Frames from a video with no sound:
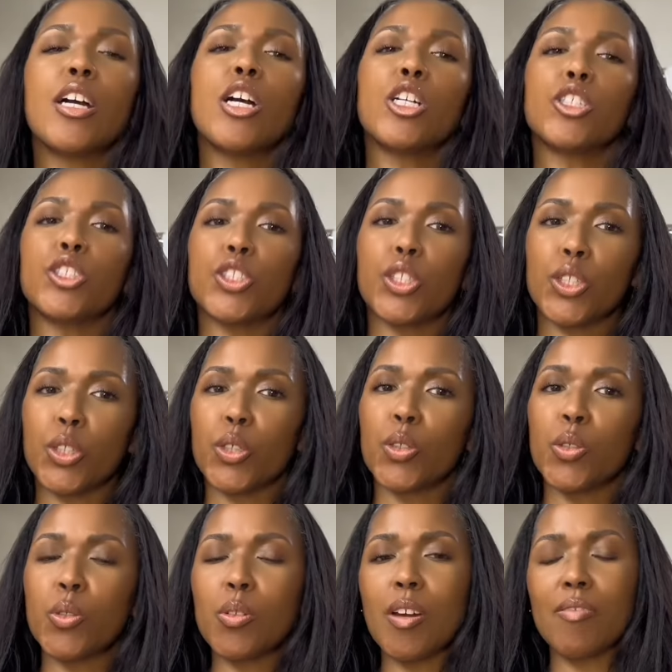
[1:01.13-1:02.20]

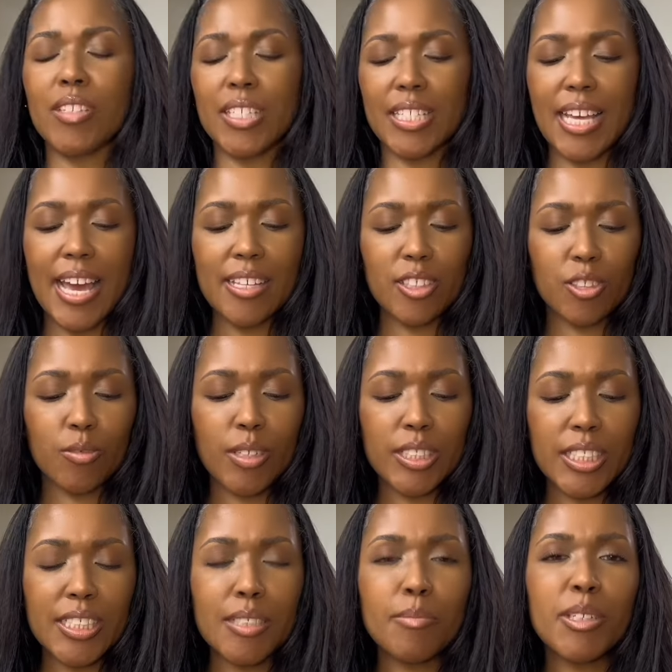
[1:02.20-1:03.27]
two of the satin
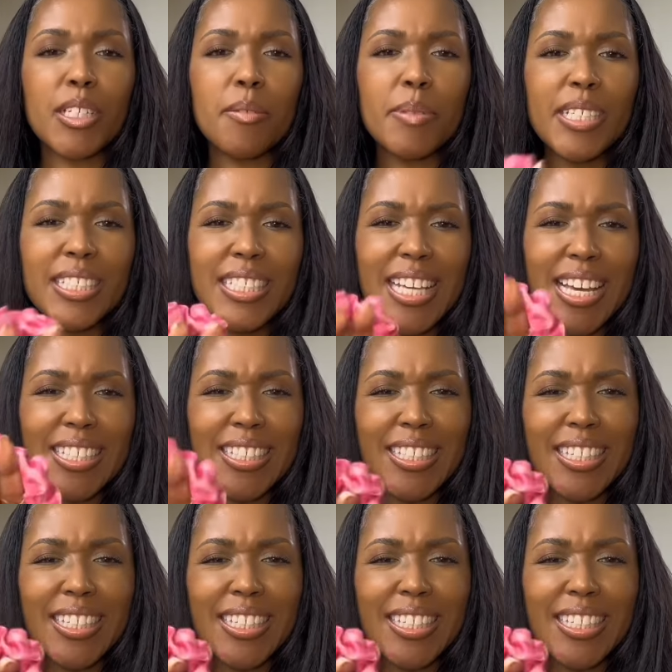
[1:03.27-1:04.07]
scrunchies, I'm gonna be testing